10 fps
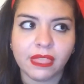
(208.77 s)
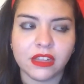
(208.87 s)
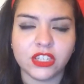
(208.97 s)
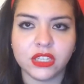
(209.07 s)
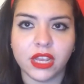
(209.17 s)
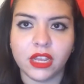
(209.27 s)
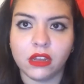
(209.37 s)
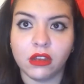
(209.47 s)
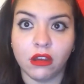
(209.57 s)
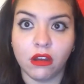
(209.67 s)
And she's
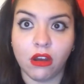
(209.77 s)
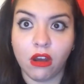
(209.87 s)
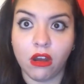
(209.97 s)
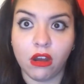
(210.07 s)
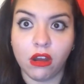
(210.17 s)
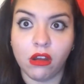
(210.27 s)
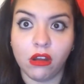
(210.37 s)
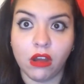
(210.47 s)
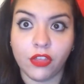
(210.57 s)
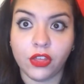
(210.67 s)
like,
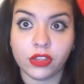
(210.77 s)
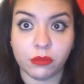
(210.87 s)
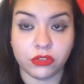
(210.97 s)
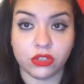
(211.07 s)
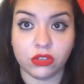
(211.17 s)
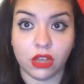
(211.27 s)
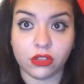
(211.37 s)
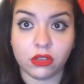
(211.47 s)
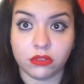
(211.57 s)
I thought that was, I